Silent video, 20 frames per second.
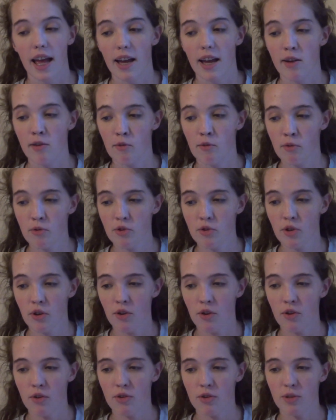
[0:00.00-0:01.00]
it
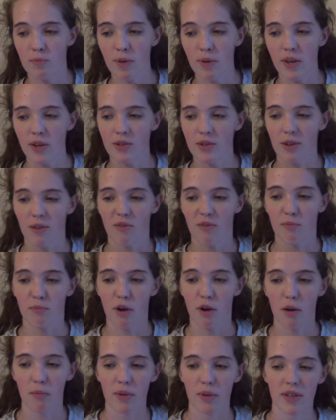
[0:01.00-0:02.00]
also speaks of the
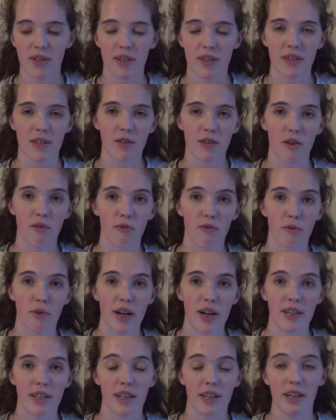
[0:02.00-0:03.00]
promises of
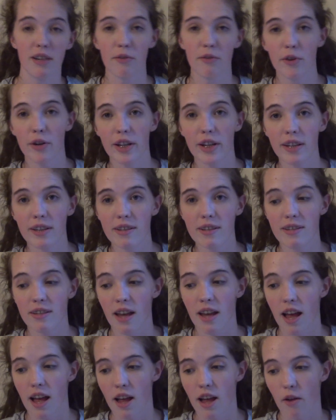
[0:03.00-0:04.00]
great deliverance